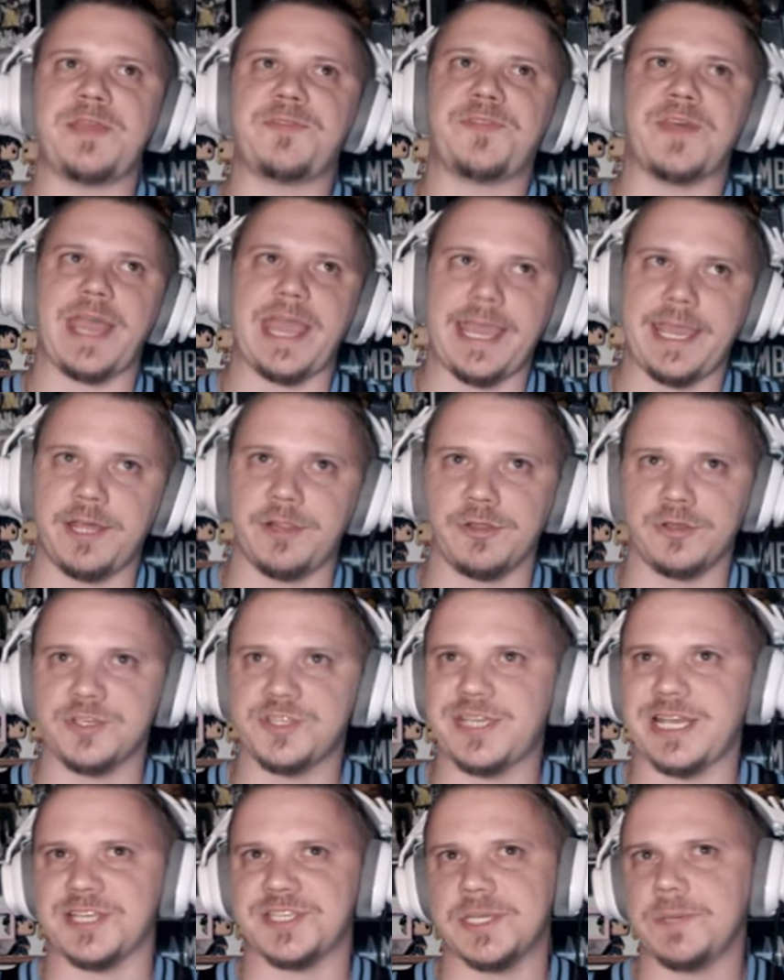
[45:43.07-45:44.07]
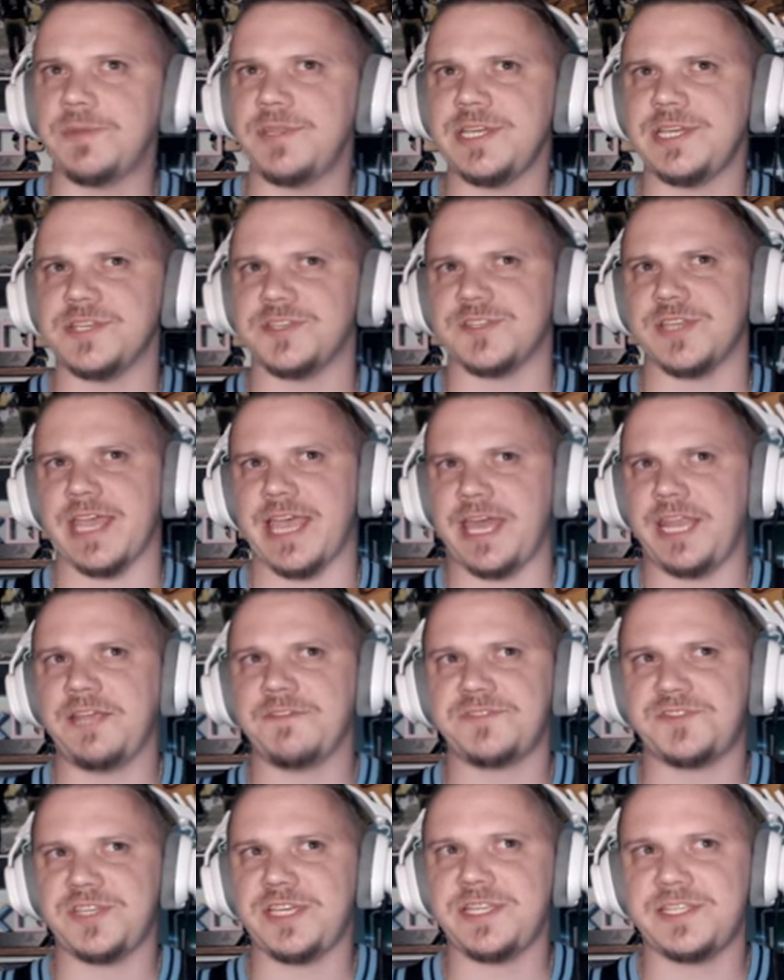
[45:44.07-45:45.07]
beat the Antlers. Yeah, some of these
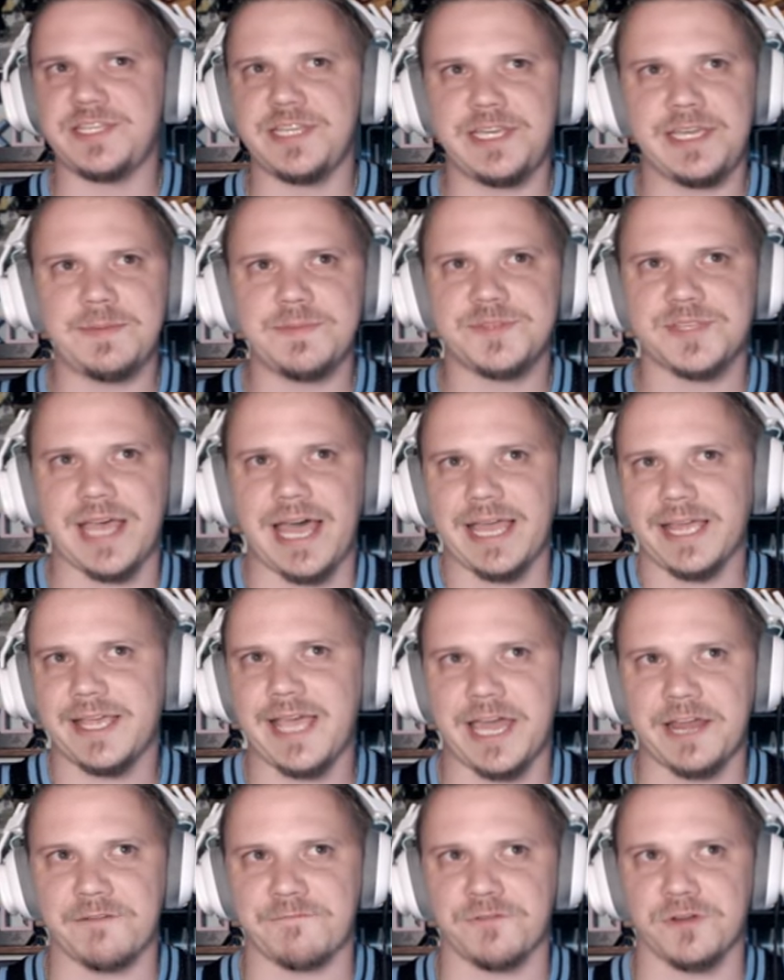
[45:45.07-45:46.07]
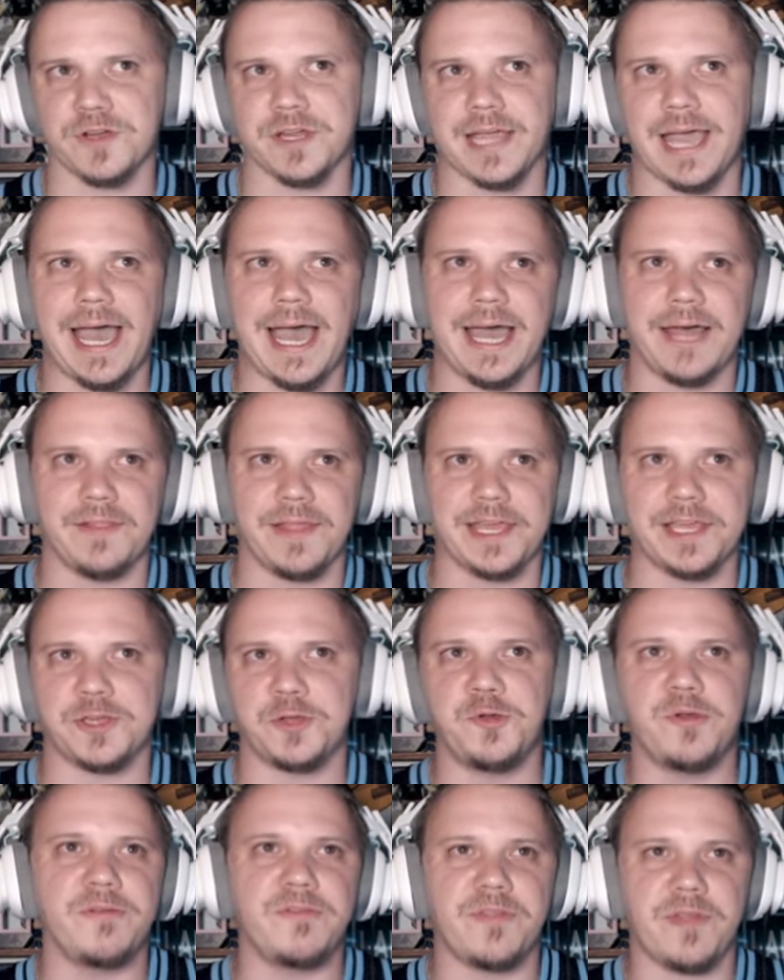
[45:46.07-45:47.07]
NFC teams, I kind of forgot
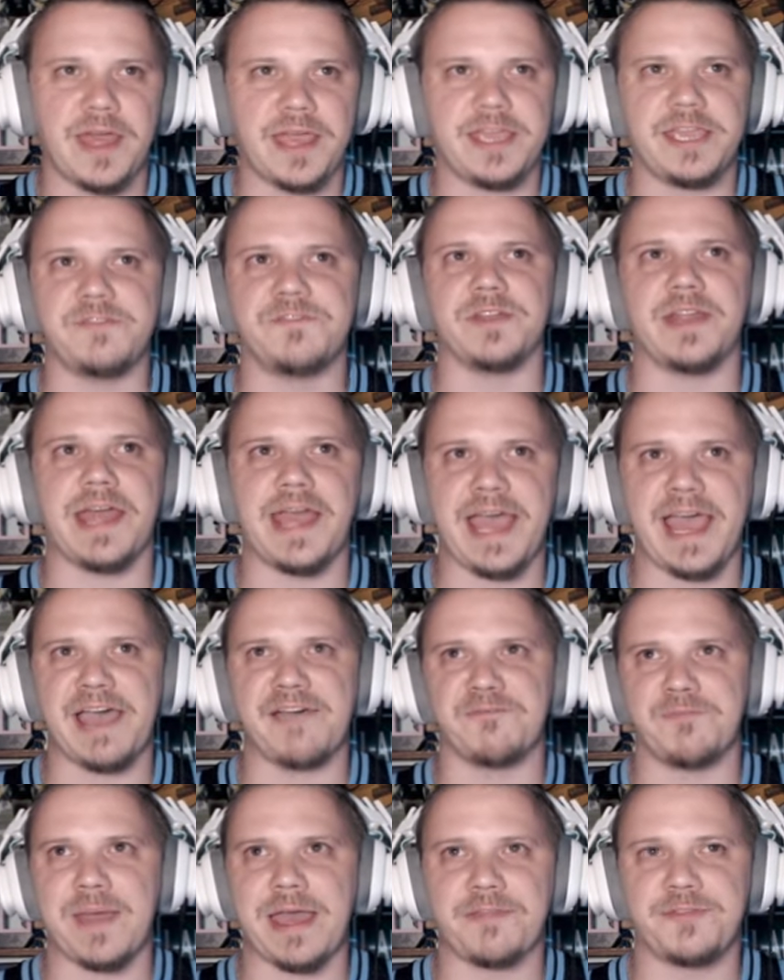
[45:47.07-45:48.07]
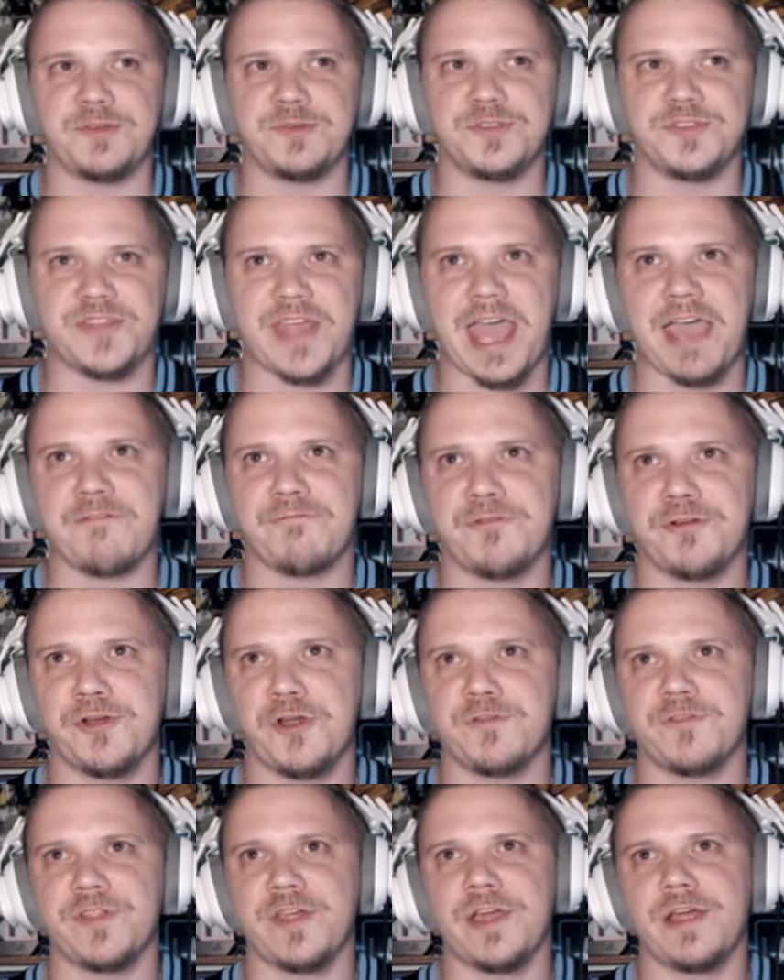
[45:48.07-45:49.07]
like who they even have. Matthew
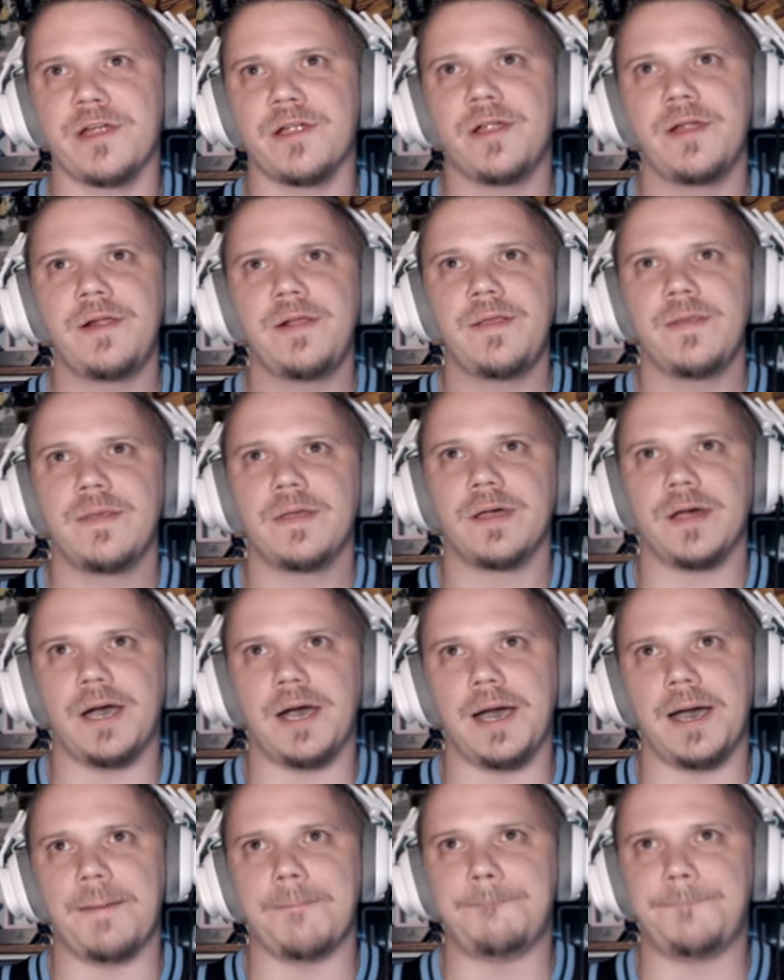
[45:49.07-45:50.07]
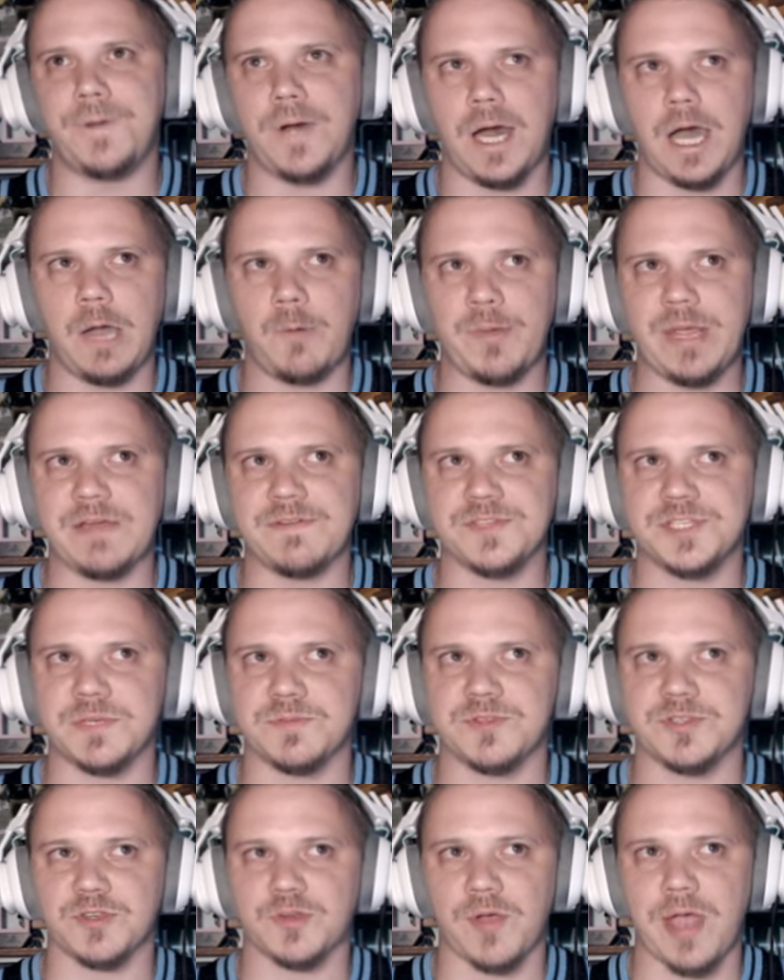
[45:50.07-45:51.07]
Stafford over there. But we have a
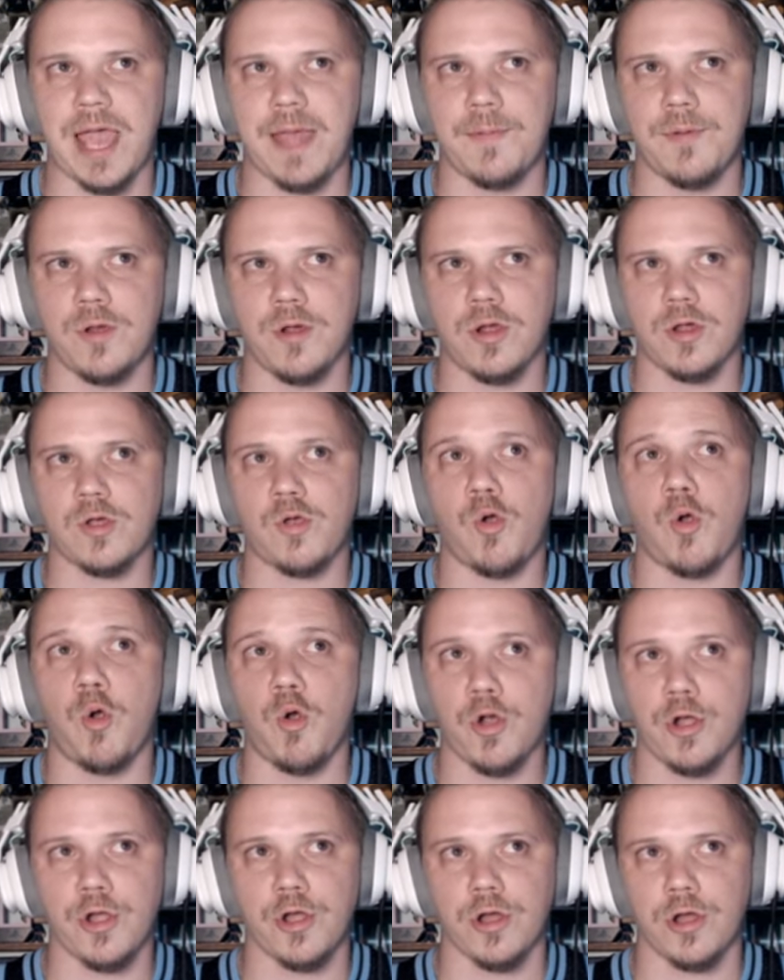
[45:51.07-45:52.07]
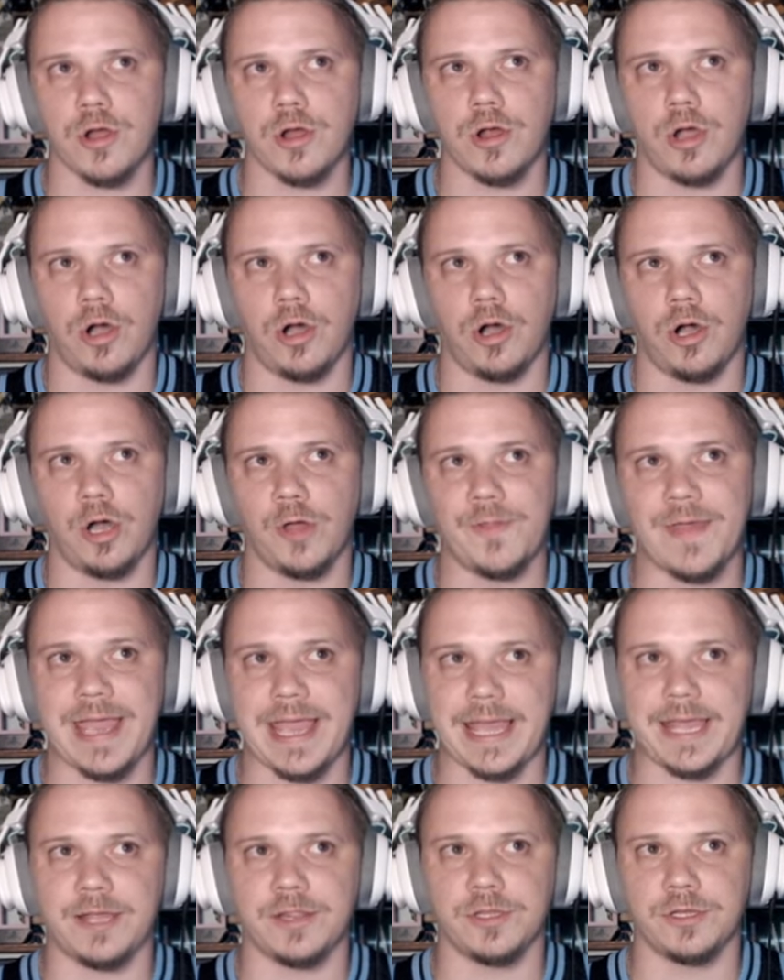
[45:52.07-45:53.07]
subscriber corner on
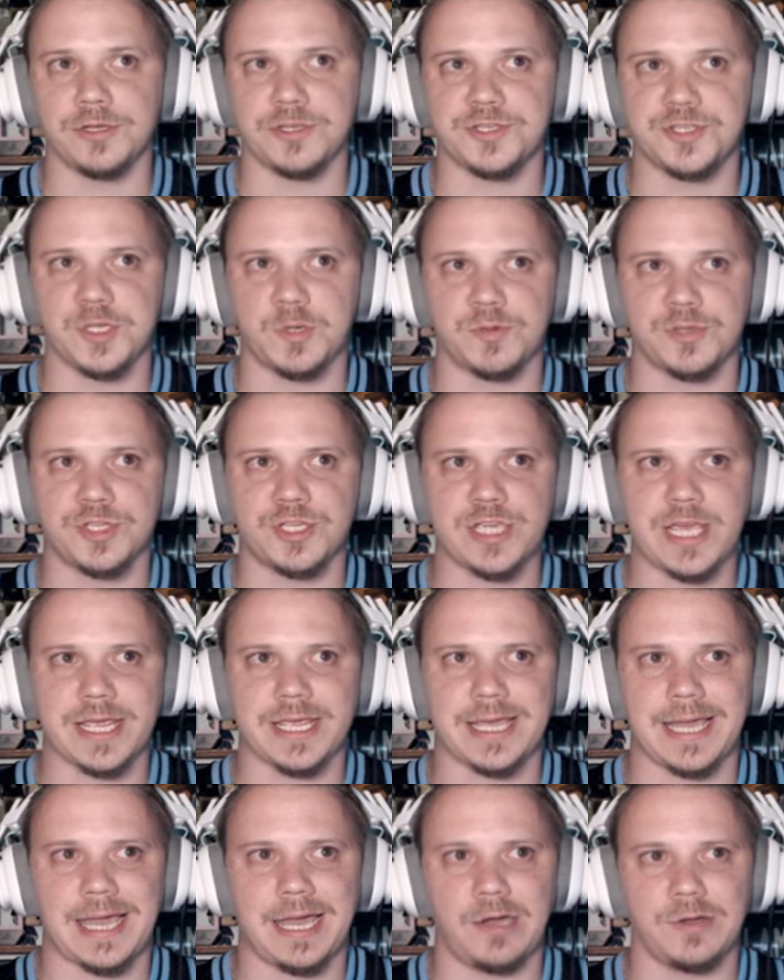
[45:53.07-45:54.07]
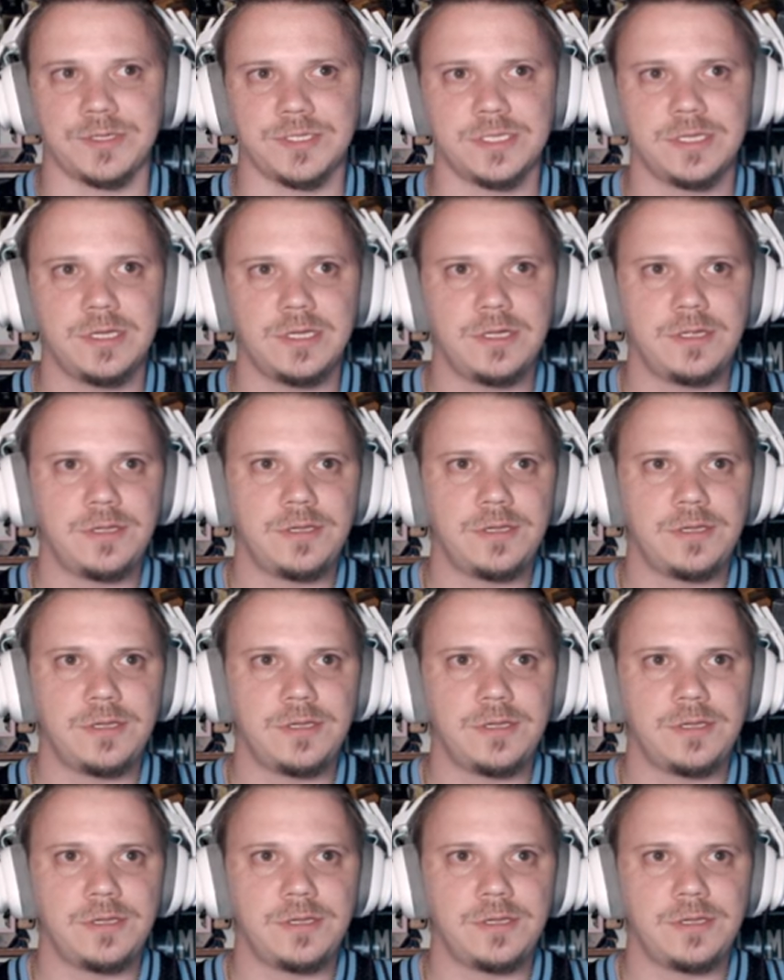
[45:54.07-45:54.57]
the Antlers, so we'll check out